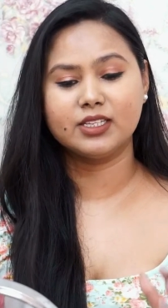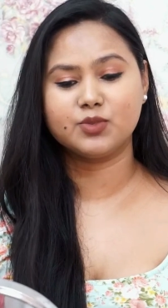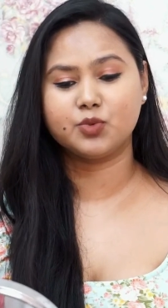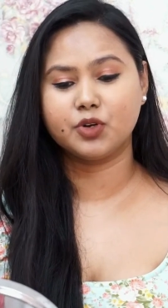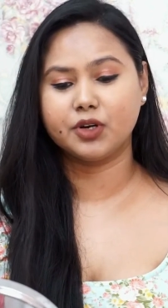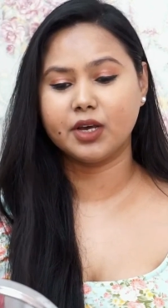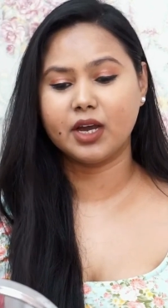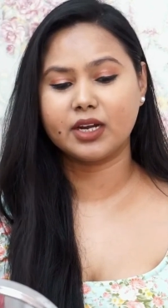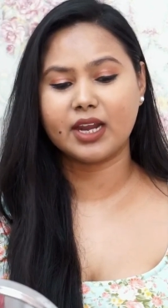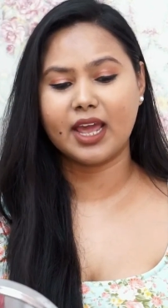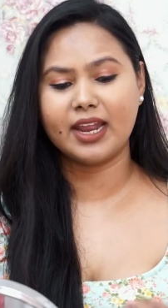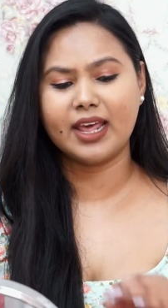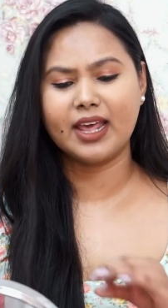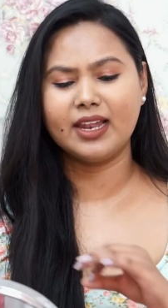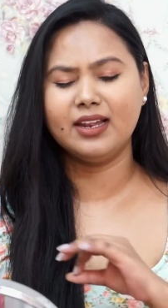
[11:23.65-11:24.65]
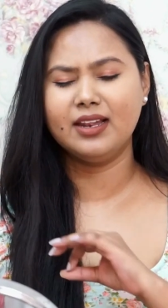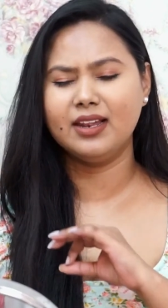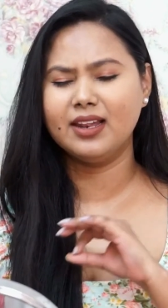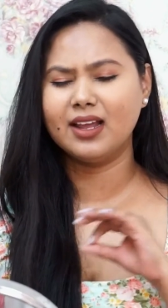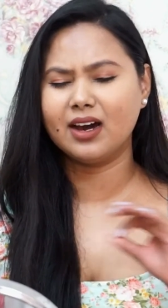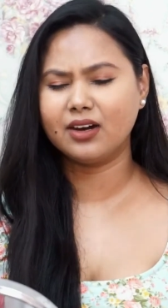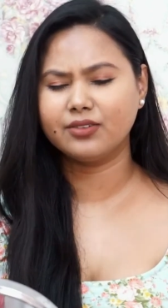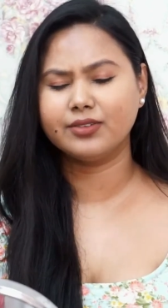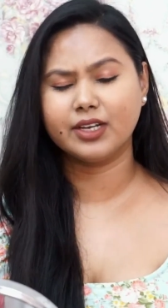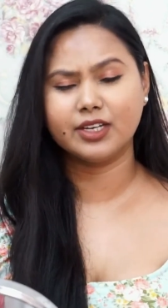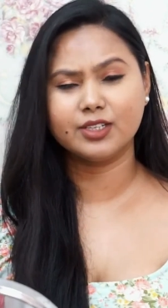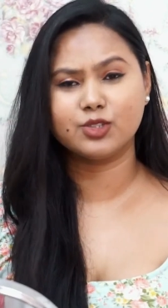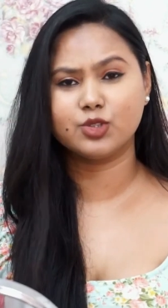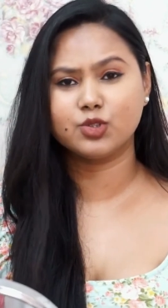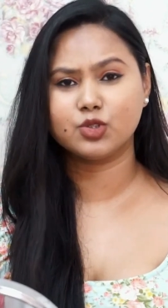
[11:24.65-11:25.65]
this product and I
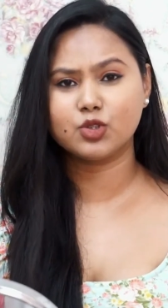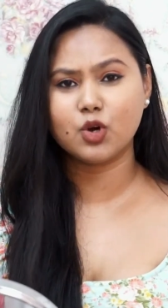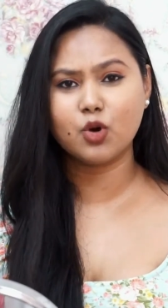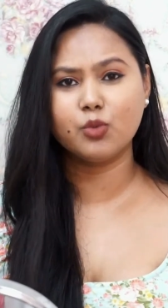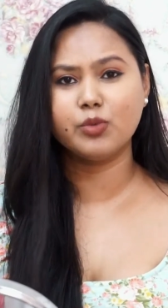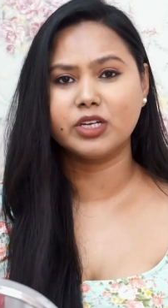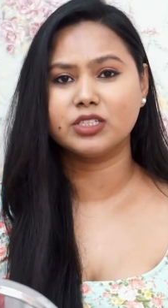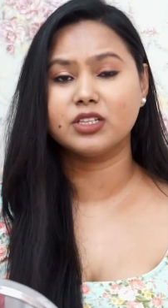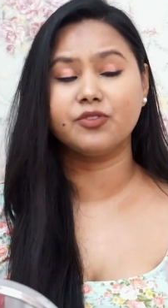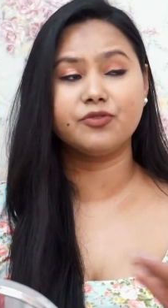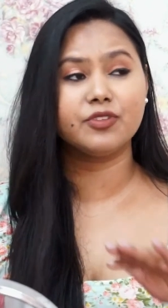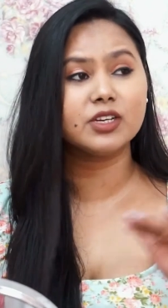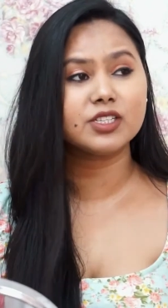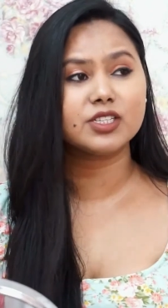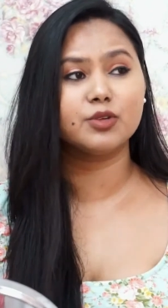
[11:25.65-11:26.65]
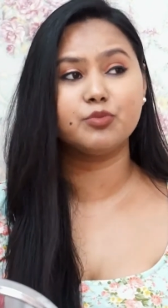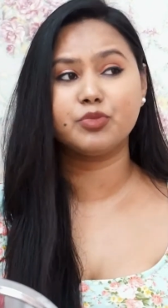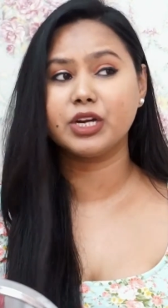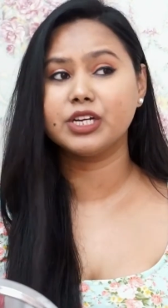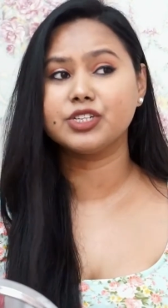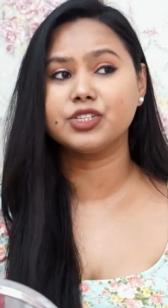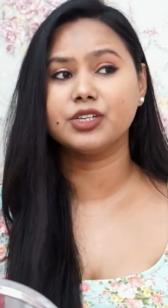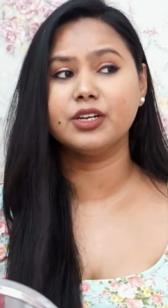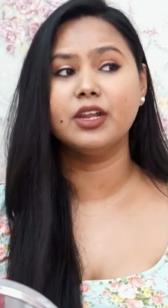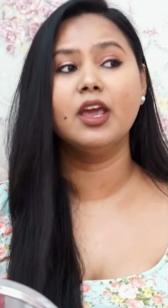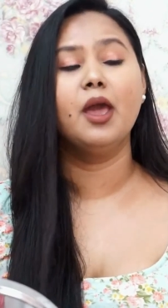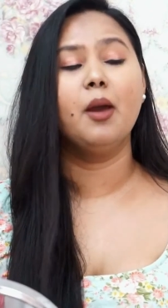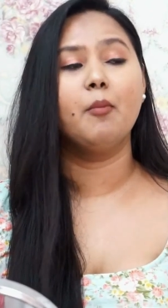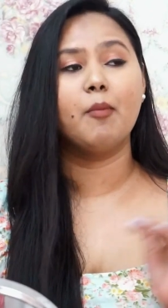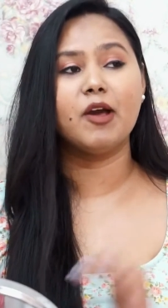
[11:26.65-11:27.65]
loved it so much. The first
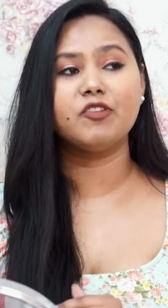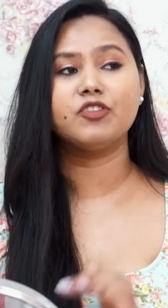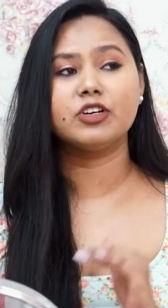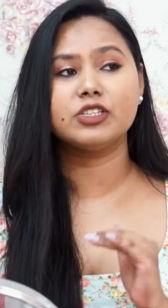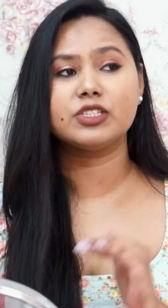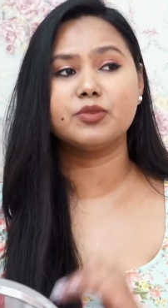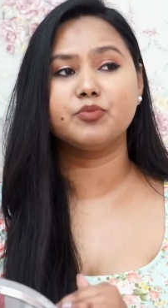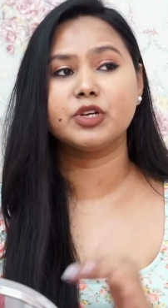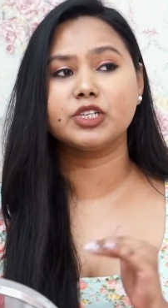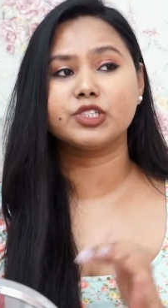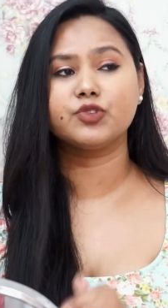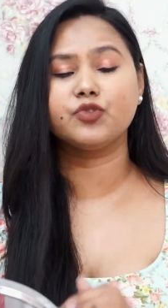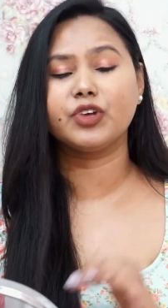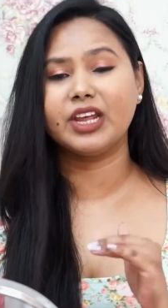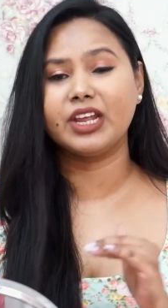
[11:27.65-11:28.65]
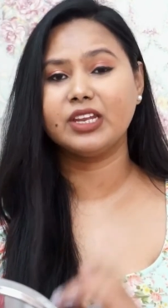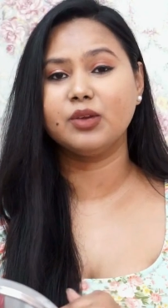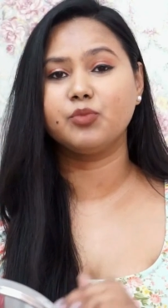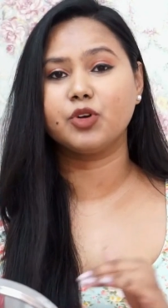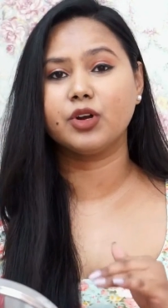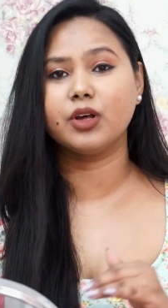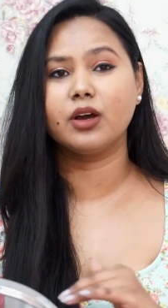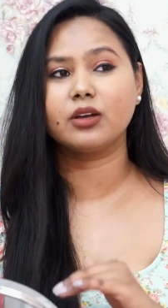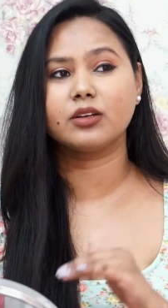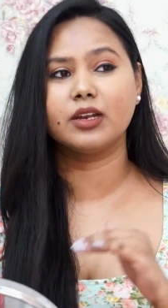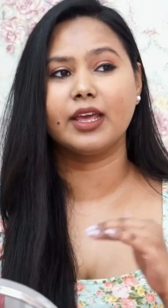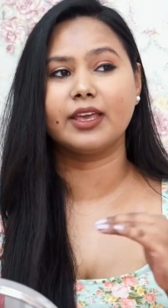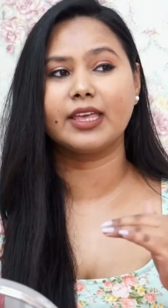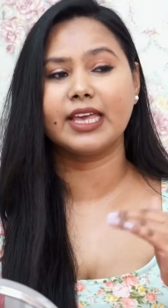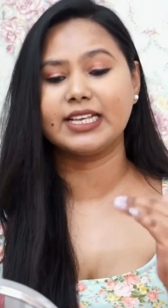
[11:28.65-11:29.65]
impression, my first impression for any
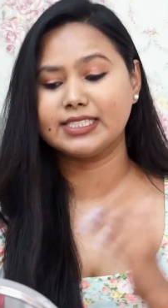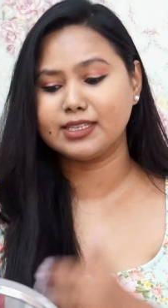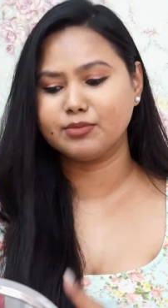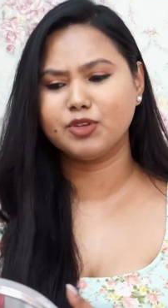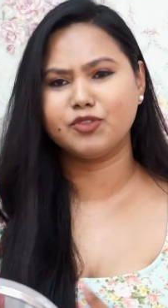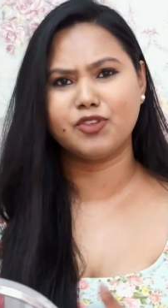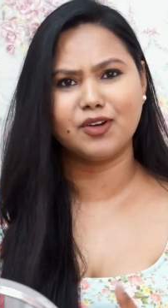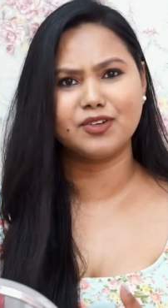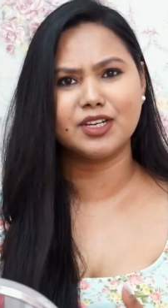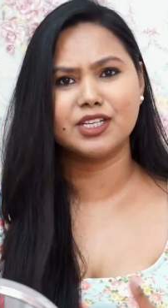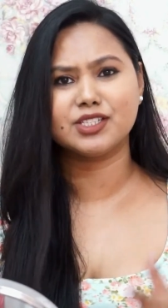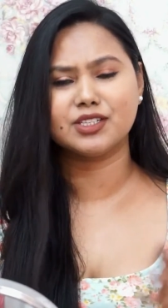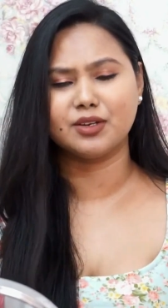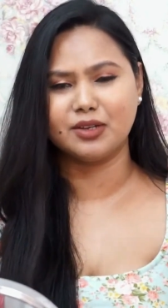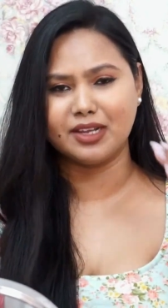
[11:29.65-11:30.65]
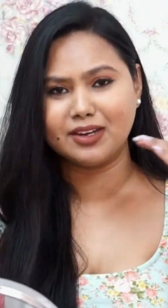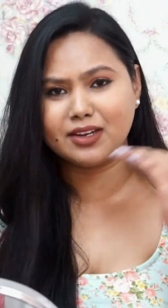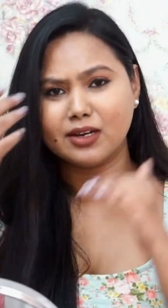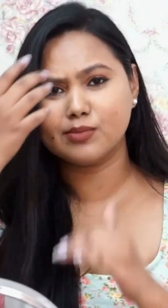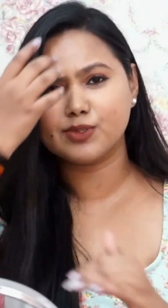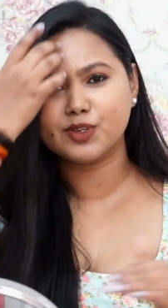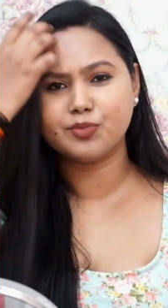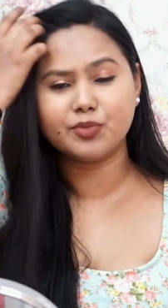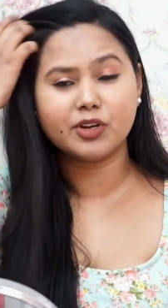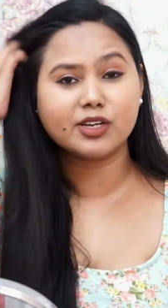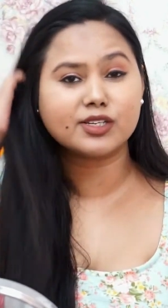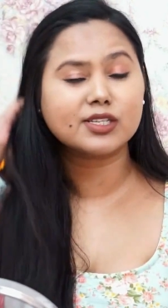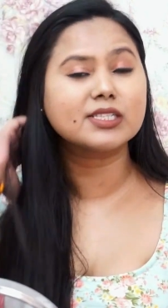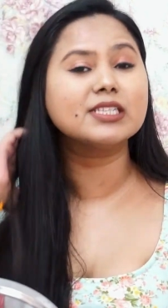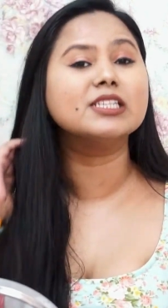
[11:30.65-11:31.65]
product, like except the foundation, in terms of
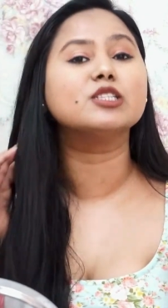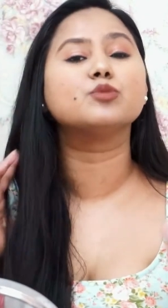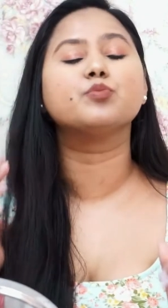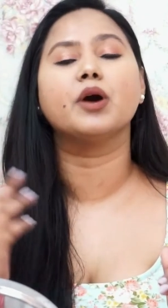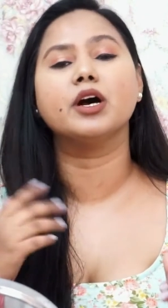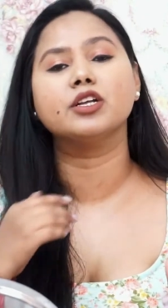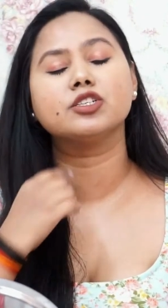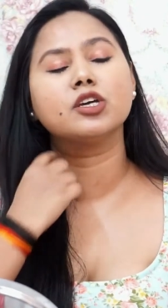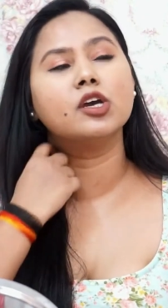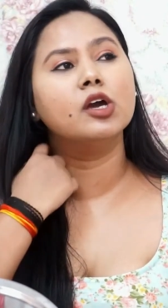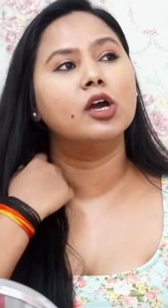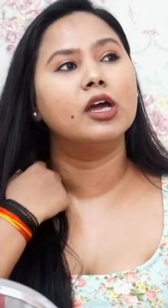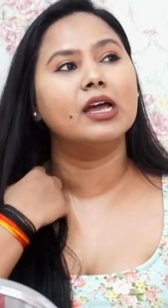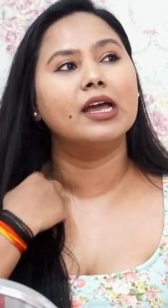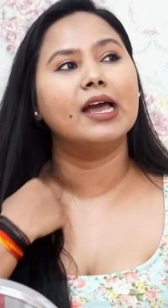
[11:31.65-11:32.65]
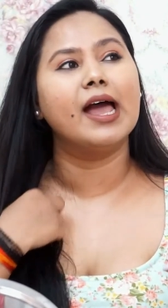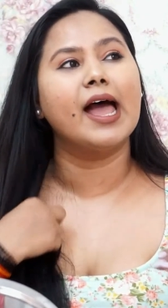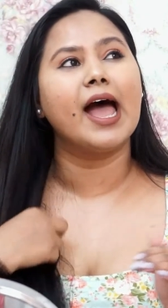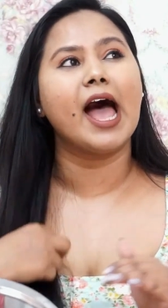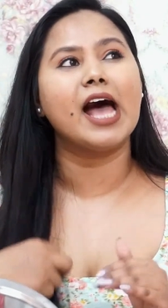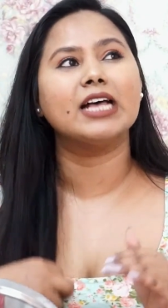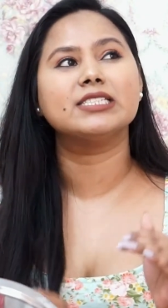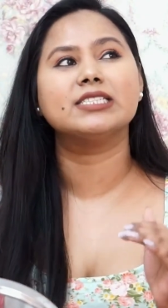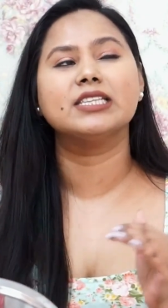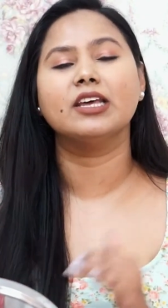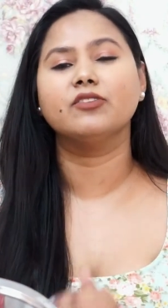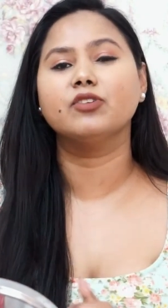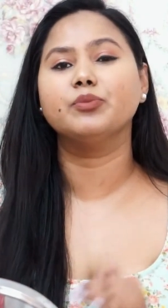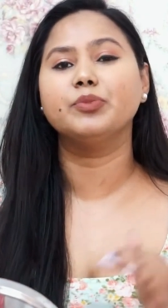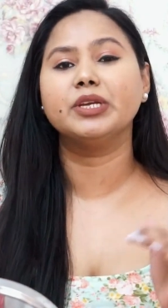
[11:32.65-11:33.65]
brushes and sponge, has
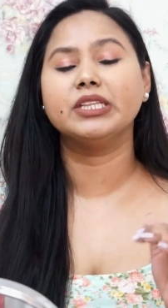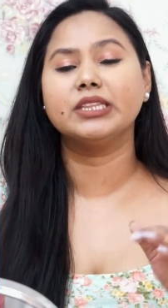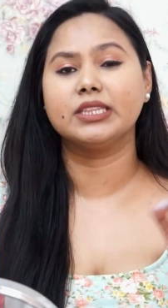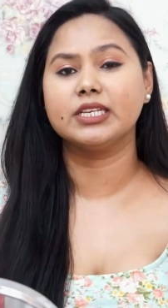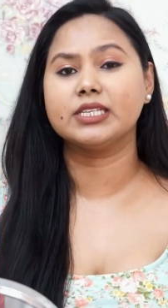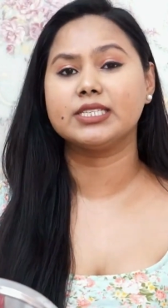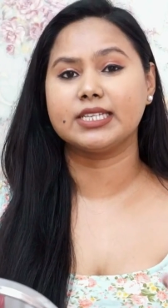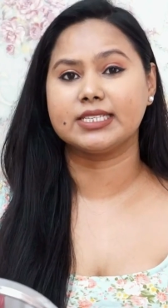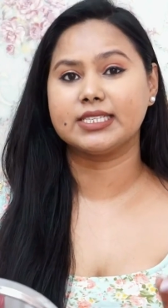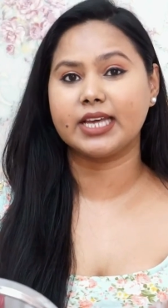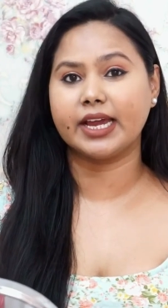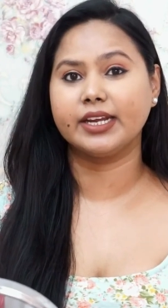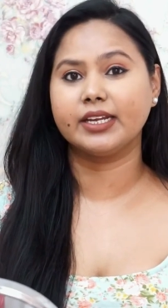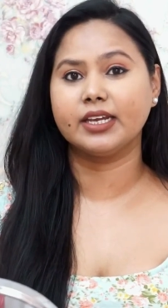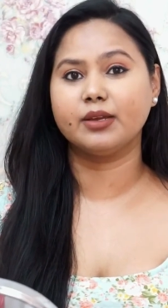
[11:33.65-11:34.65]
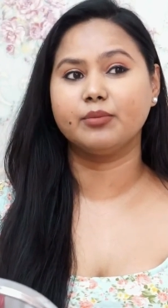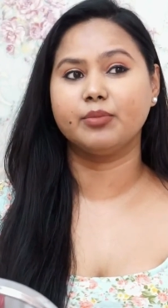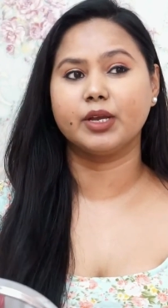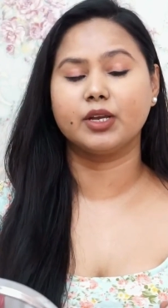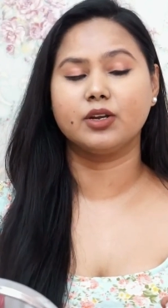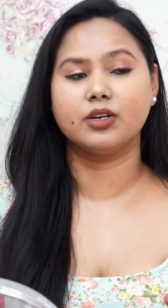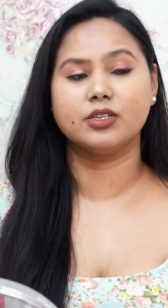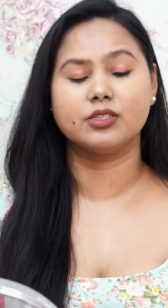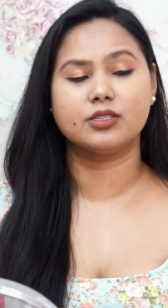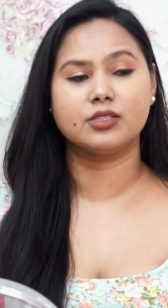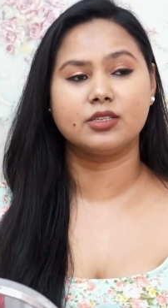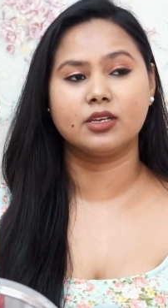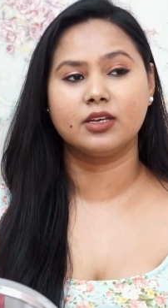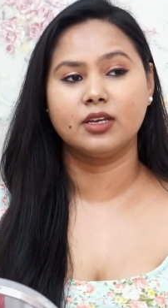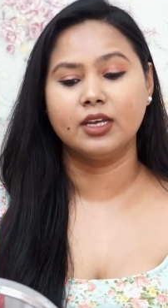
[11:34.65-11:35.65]
never been this exciting,
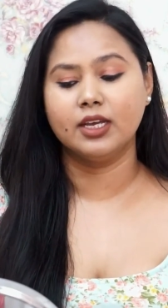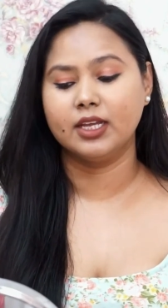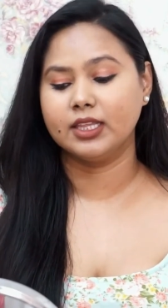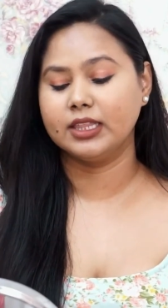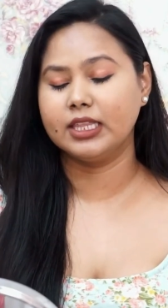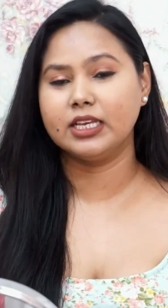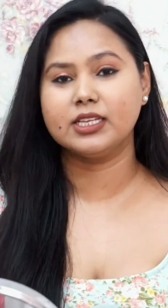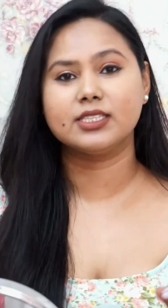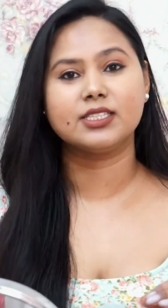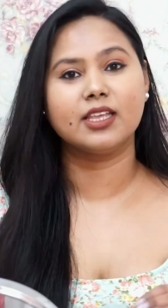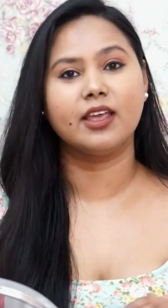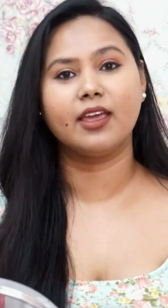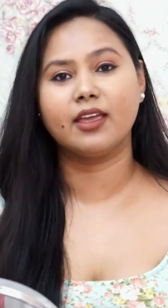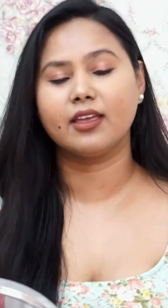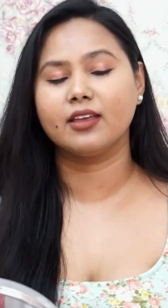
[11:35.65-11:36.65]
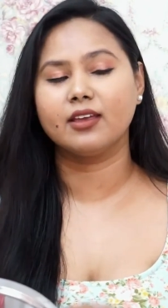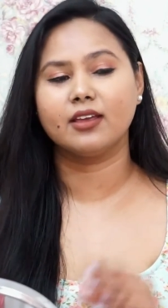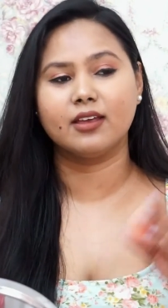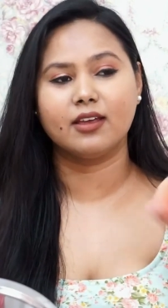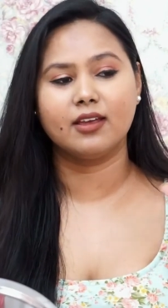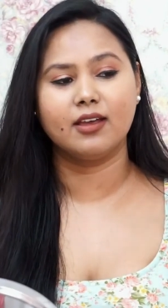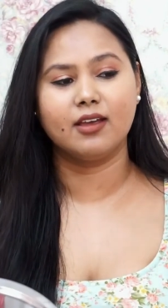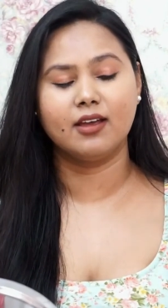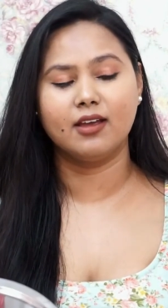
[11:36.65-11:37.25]
because this thing